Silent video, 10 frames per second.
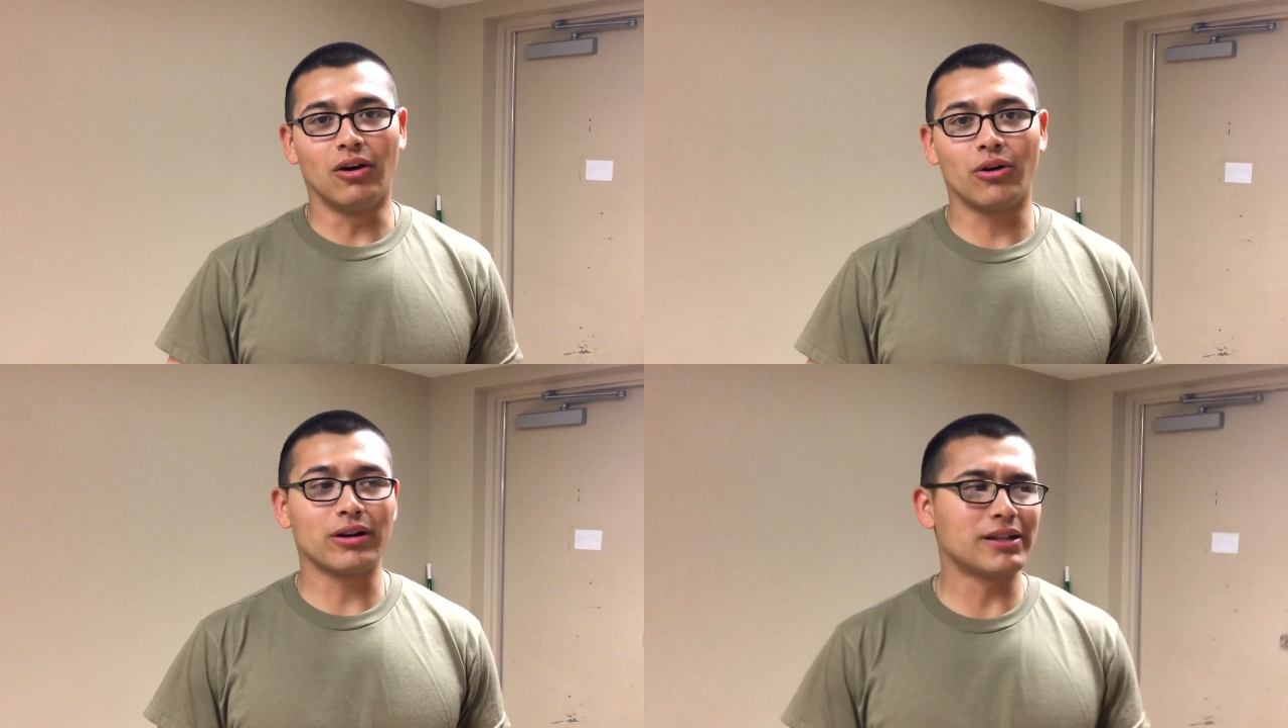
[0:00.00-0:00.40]

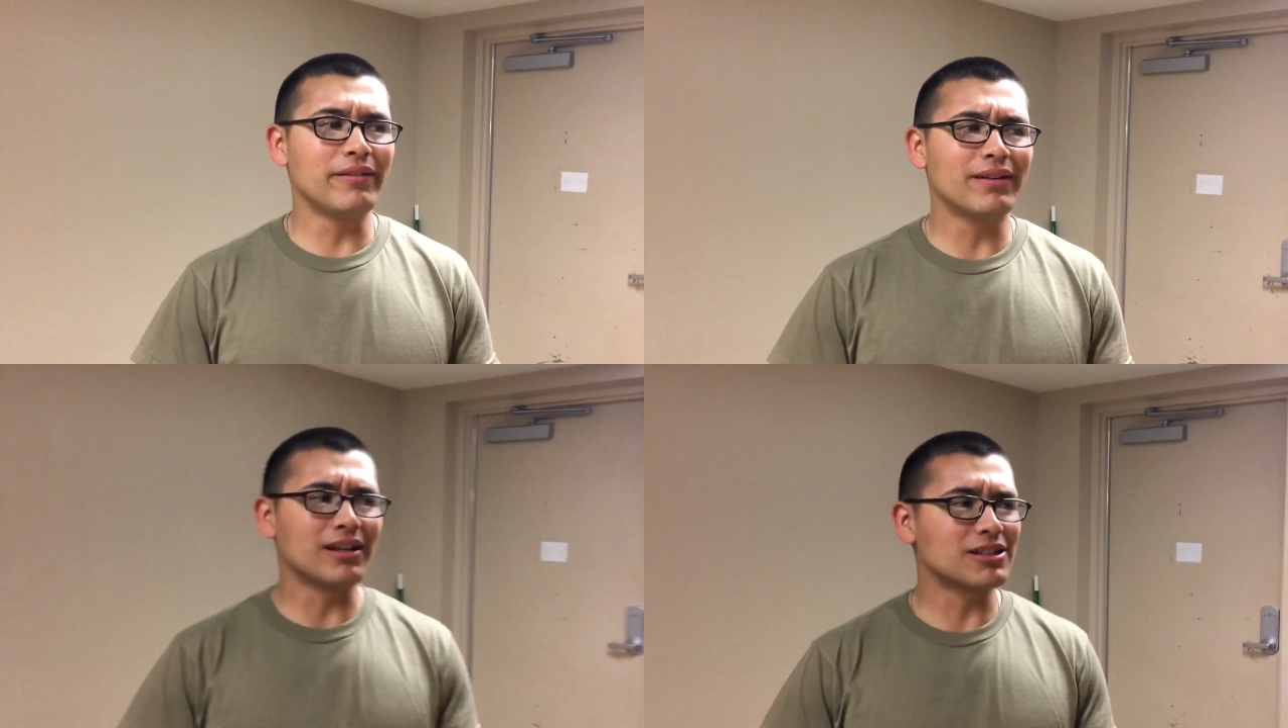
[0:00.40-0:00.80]
or
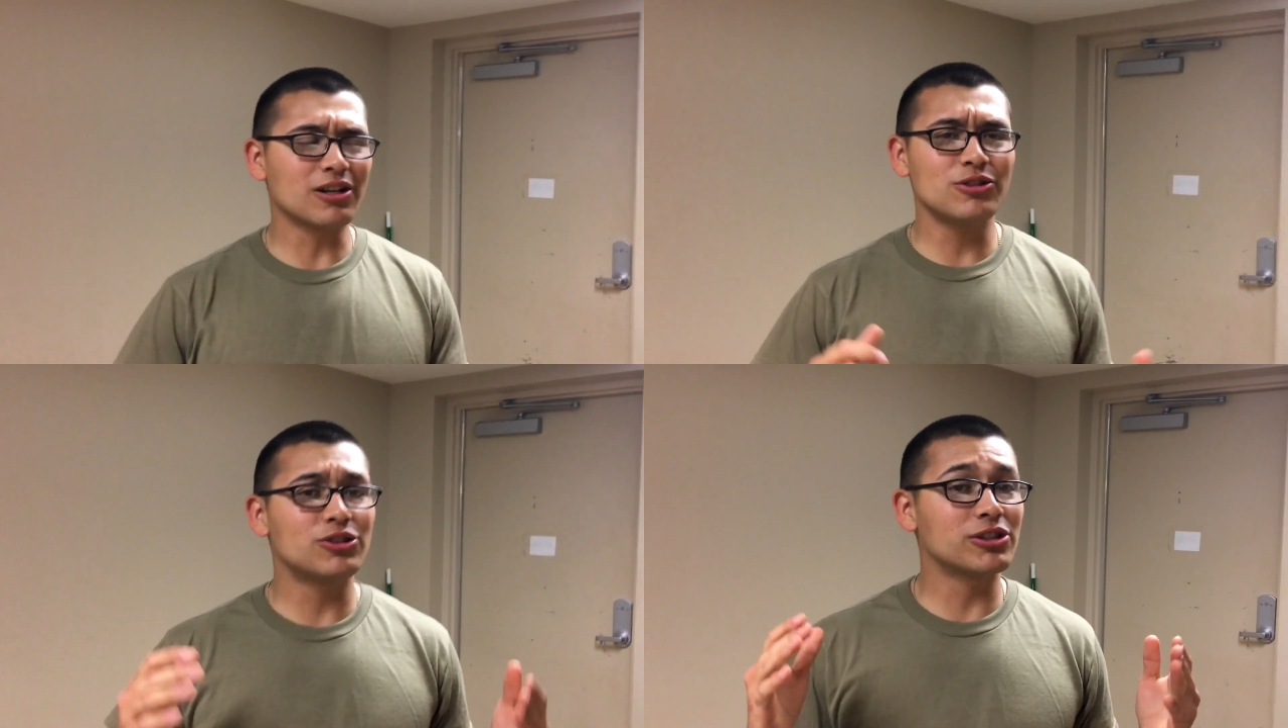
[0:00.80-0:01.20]
even as long
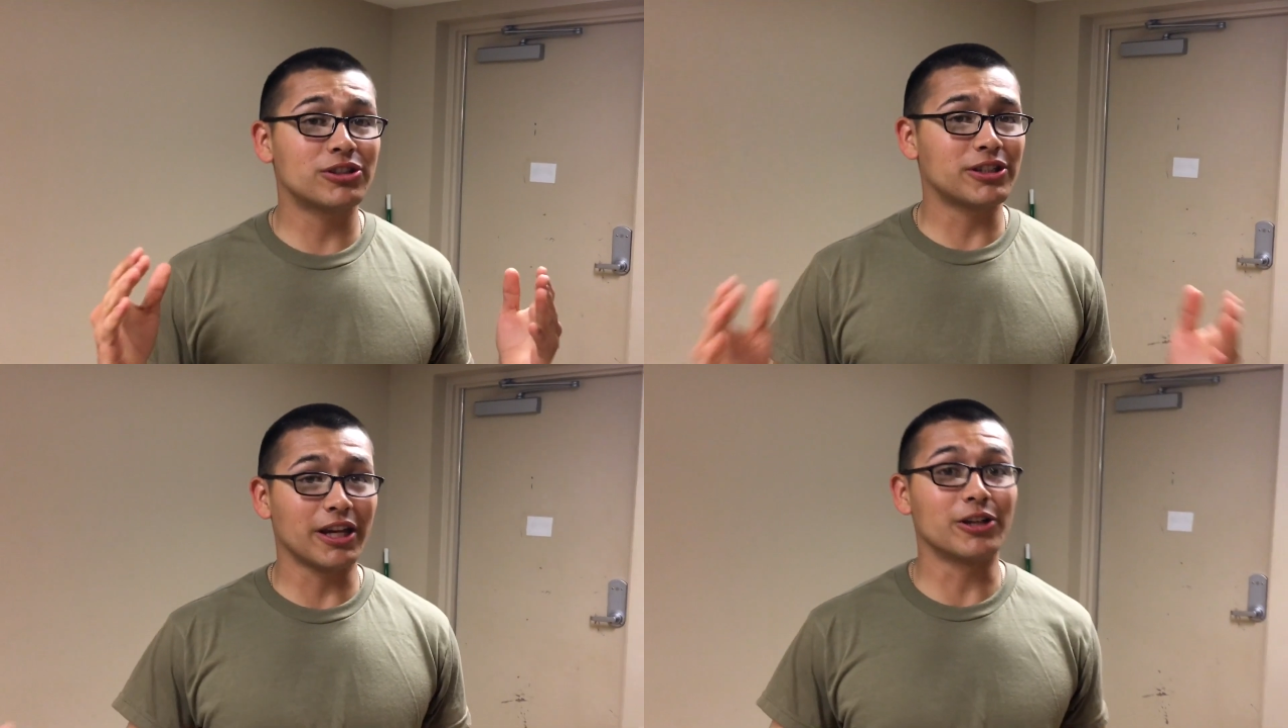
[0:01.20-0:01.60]
as you
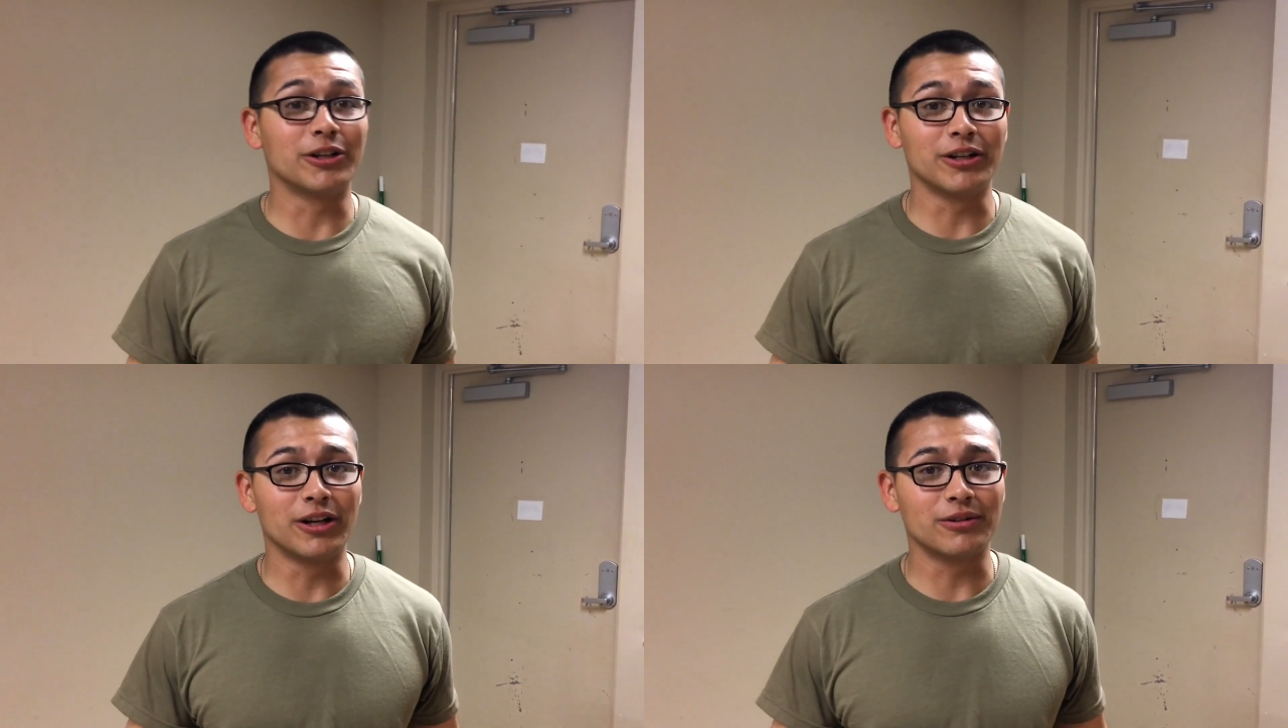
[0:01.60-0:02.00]
just take
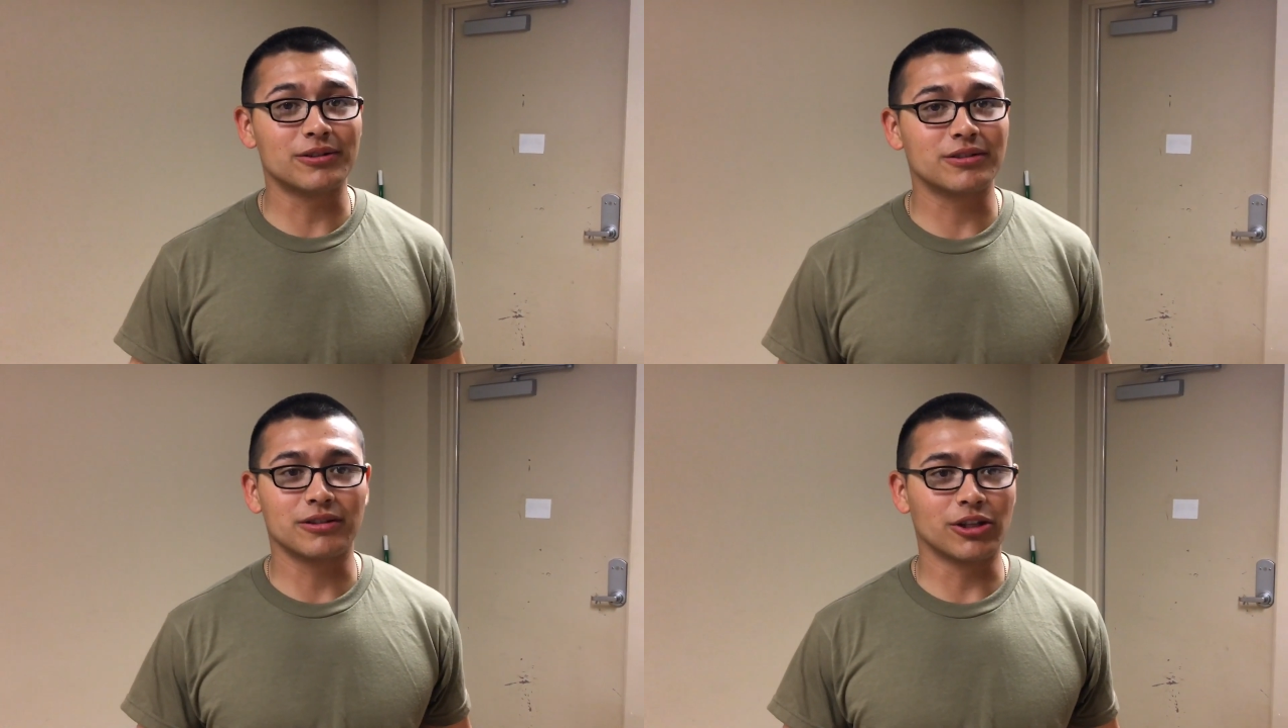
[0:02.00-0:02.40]
good notes,